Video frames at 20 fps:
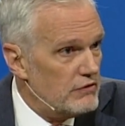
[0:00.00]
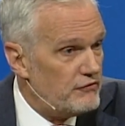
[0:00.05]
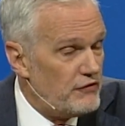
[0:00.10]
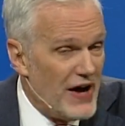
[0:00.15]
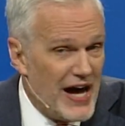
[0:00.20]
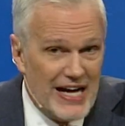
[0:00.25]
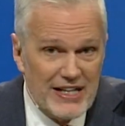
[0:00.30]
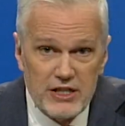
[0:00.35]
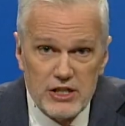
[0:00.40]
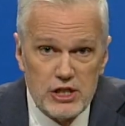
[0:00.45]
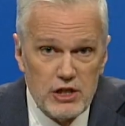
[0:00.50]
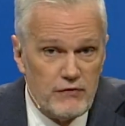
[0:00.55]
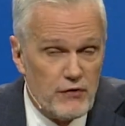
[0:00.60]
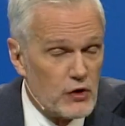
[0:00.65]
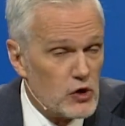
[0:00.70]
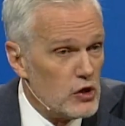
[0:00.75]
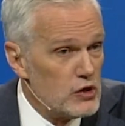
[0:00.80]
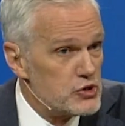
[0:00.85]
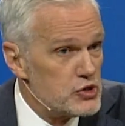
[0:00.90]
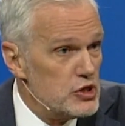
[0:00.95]
Find a
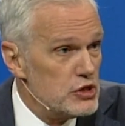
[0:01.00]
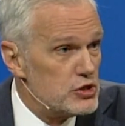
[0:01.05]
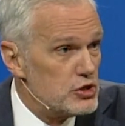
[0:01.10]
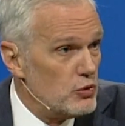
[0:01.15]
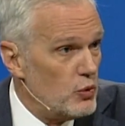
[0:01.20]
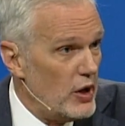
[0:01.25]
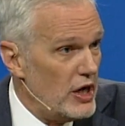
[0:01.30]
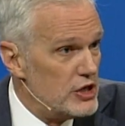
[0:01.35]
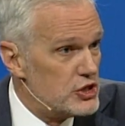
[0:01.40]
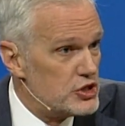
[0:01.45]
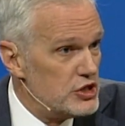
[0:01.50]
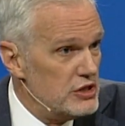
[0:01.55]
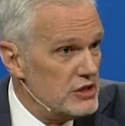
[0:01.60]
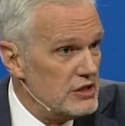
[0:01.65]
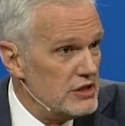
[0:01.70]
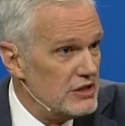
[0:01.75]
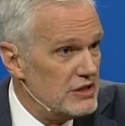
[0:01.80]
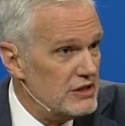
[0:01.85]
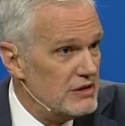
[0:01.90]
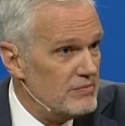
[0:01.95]
difficult
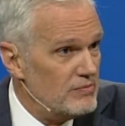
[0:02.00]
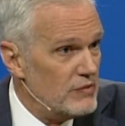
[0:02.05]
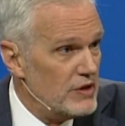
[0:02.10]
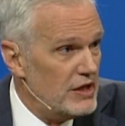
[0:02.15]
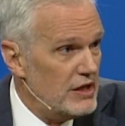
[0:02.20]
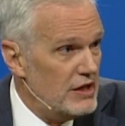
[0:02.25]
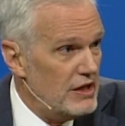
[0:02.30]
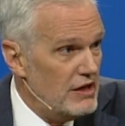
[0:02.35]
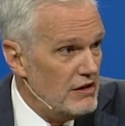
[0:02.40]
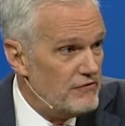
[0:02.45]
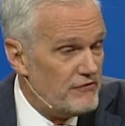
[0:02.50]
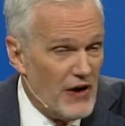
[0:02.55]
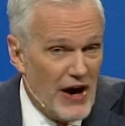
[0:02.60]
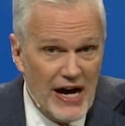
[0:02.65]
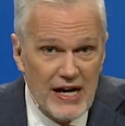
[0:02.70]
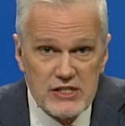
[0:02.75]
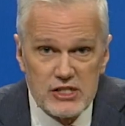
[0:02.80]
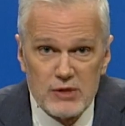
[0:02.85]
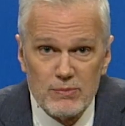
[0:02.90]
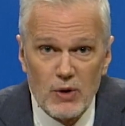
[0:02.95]
situation,
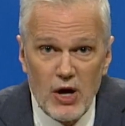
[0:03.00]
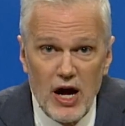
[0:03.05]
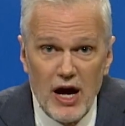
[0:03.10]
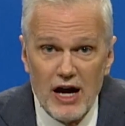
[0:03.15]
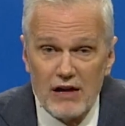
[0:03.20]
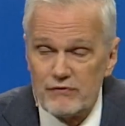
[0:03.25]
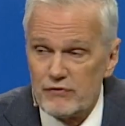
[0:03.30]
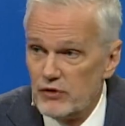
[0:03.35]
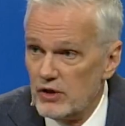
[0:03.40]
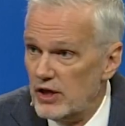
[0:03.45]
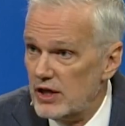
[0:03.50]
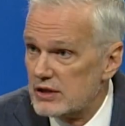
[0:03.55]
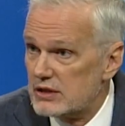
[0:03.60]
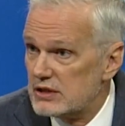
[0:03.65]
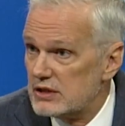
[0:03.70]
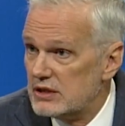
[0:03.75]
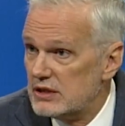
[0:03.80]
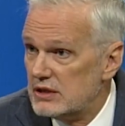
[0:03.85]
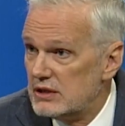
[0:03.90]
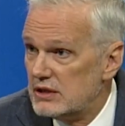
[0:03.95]
find some conflict,
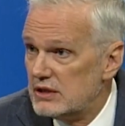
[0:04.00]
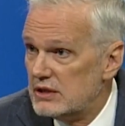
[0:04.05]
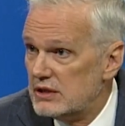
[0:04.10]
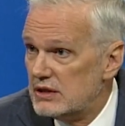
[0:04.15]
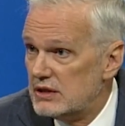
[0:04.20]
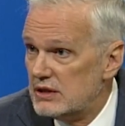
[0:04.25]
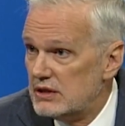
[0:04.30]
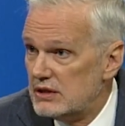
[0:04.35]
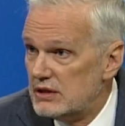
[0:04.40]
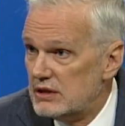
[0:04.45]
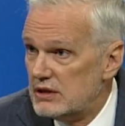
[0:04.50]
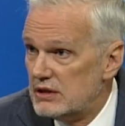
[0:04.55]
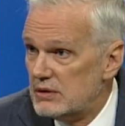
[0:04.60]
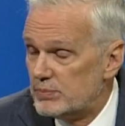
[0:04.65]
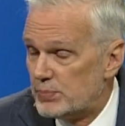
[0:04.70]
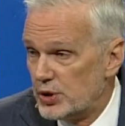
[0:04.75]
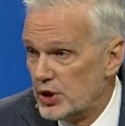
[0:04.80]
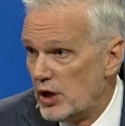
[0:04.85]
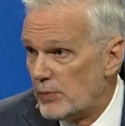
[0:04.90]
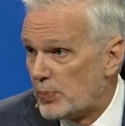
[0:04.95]

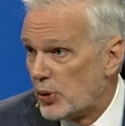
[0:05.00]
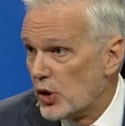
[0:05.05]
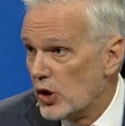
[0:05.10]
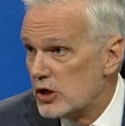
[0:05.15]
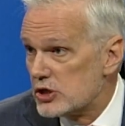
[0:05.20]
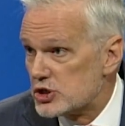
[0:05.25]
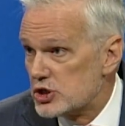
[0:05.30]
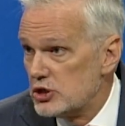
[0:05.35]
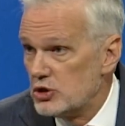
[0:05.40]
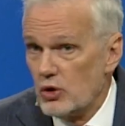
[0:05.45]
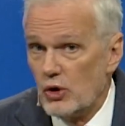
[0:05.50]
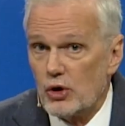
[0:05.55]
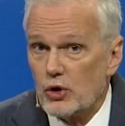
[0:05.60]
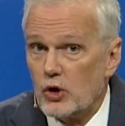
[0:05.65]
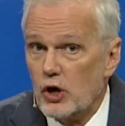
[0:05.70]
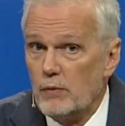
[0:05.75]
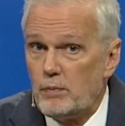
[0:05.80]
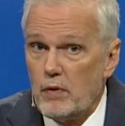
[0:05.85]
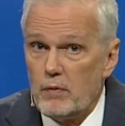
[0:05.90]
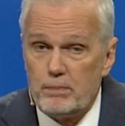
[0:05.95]
put a person or a
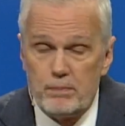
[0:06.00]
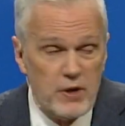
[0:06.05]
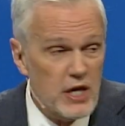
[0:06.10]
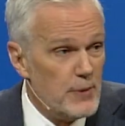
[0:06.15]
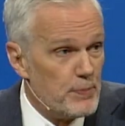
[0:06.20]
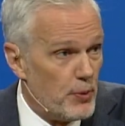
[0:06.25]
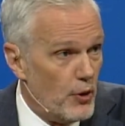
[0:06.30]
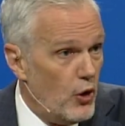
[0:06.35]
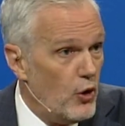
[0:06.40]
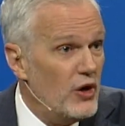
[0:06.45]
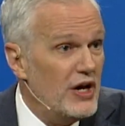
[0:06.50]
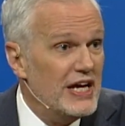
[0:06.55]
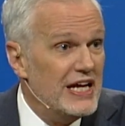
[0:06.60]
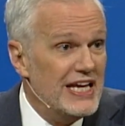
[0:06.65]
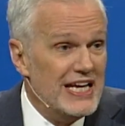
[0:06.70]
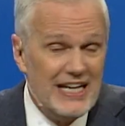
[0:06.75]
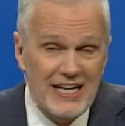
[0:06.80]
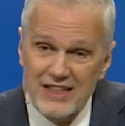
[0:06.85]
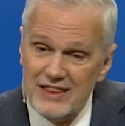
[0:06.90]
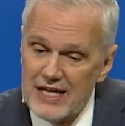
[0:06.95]
group of people
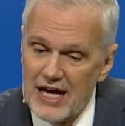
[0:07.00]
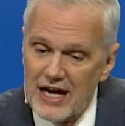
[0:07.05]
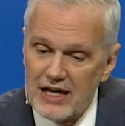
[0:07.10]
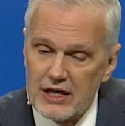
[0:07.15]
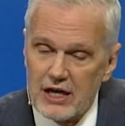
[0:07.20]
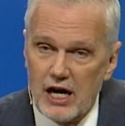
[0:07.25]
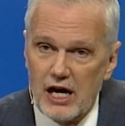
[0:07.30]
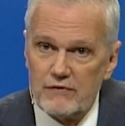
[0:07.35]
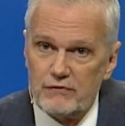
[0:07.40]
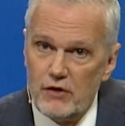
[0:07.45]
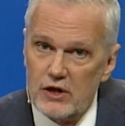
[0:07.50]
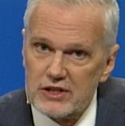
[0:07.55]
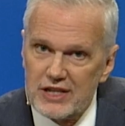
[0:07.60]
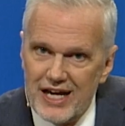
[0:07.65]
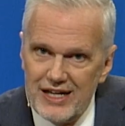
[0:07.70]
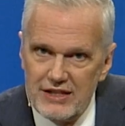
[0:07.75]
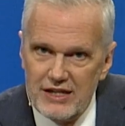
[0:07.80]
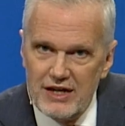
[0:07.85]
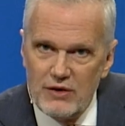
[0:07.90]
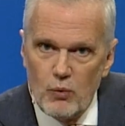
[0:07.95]
in that conflict,
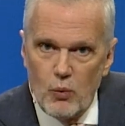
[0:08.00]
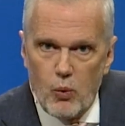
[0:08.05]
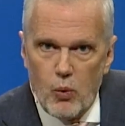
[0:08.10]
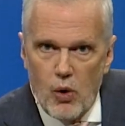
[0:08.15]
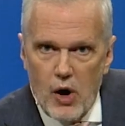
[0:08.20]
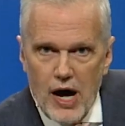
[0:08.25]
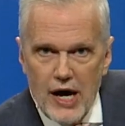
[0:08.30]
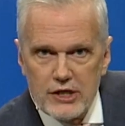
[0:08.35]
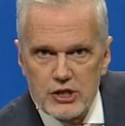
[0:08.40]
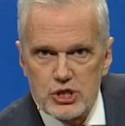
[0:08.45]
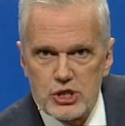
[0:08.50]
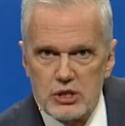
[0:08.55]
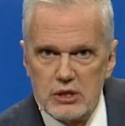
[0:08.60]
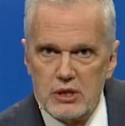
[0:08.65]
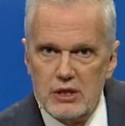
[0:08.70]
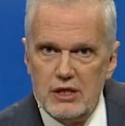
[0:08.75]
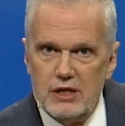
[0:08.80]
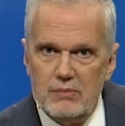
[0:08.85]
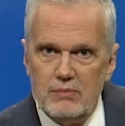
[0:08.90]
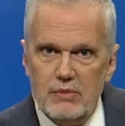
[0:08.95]
and then watch
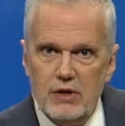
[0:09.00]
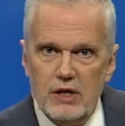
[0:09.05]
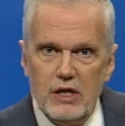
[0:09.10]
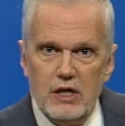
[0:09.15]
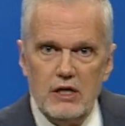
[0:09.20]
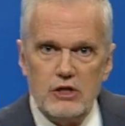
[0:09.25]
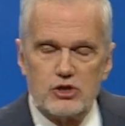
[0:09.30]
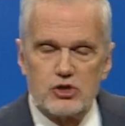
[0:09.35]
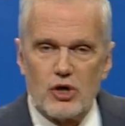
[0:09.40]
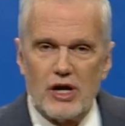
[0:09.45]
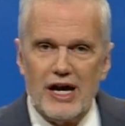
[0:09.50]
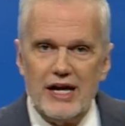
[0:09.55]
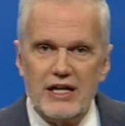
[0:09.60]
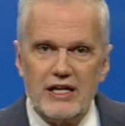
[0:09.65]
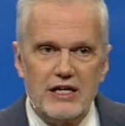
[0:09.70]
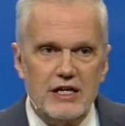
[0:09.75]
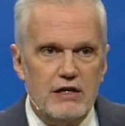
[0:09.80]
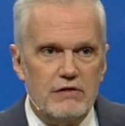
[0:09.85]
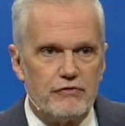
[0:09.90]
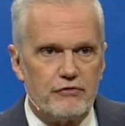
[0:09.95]
them try to
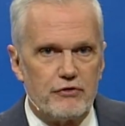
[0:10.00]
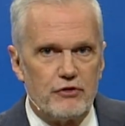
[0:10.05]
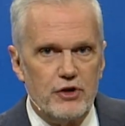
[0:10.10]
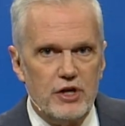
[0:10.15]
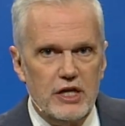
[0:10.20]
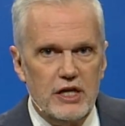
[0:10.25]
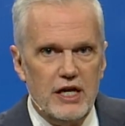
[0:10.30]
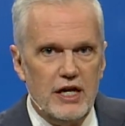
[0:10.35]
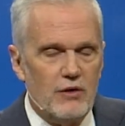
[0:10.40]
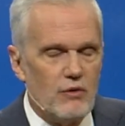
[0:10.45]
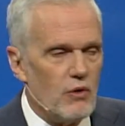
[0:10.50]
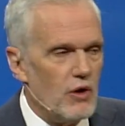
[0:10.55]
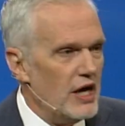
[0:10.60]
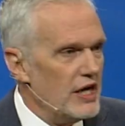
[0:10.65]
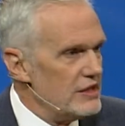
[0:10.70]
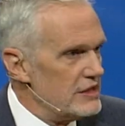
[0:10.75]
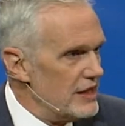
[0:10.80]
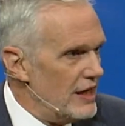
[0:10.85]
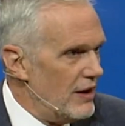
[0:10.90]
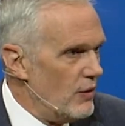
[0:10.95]
get free and
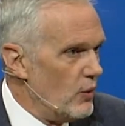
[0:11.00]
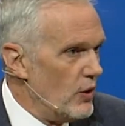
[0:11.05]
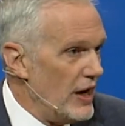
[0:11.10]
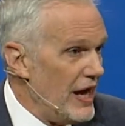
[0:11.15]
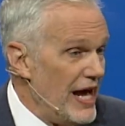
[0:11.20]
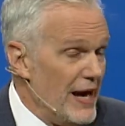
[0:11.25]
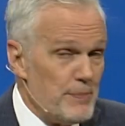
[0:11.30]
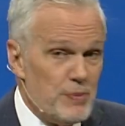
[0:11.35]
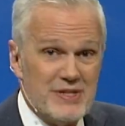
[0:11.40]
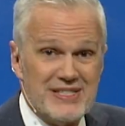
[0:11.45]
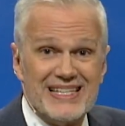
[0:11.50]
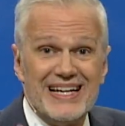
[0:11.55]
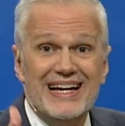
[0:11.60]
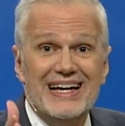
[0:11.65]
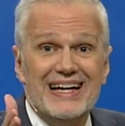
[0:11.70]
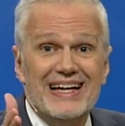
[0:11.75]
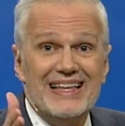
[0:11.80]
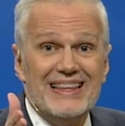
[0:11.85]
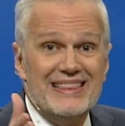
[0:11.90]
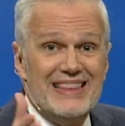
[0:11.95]
write down what happens.
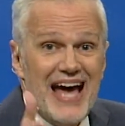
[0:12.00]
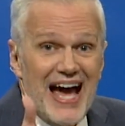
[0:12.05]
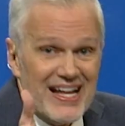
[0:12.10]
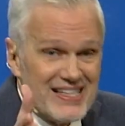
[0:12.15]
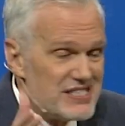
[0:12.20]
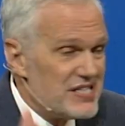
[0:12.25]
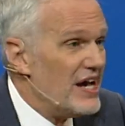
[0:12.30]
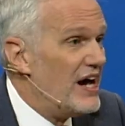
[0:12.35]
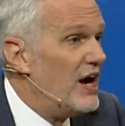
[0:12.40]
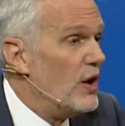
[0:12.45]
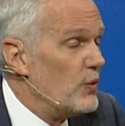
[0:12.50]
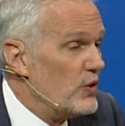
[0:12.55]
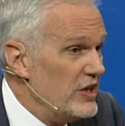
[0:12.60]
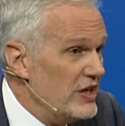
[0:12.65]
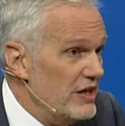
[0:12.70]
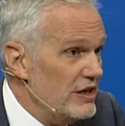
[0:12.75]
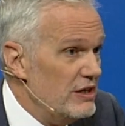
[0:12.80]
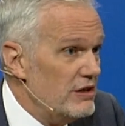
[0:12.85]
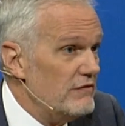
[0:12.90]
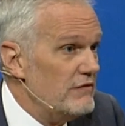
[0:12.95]
That's how
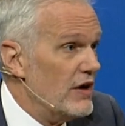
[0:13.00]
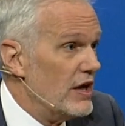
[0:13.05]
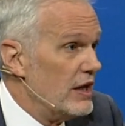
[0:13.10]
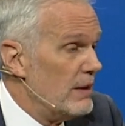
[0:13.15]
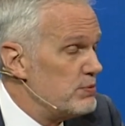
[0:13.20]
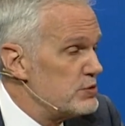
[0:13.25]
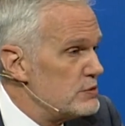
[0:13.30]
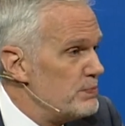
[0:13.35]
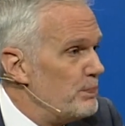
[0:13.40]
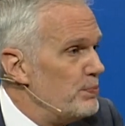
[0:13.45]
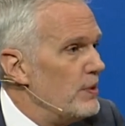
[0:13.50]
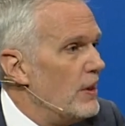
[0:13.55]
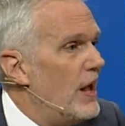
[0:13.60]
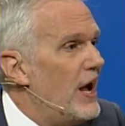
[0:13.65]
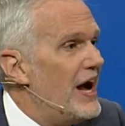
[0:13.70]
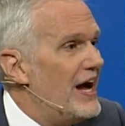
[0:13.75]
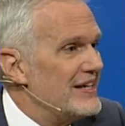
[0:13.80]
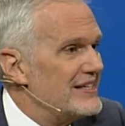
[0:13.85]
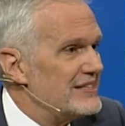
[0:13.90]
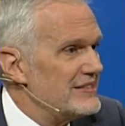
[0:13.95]
he develops
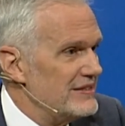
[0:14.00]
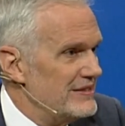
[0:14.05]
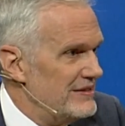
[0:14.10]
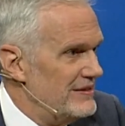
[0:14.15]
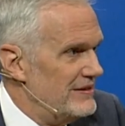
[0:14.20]
plot.